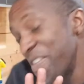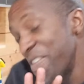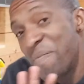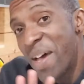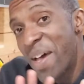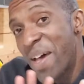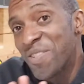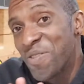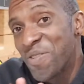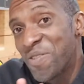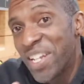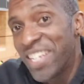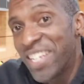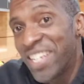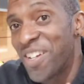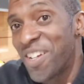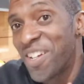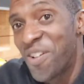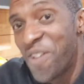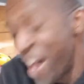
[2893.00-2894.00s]
messed with it,
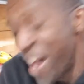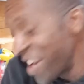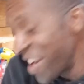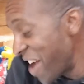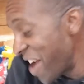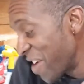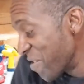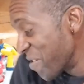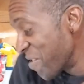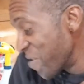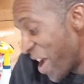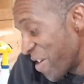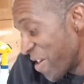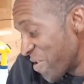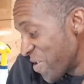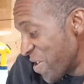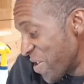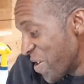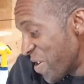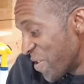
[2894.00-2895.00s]
so I
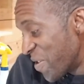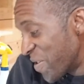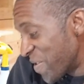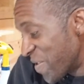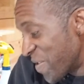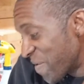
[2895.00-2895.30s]
don't know.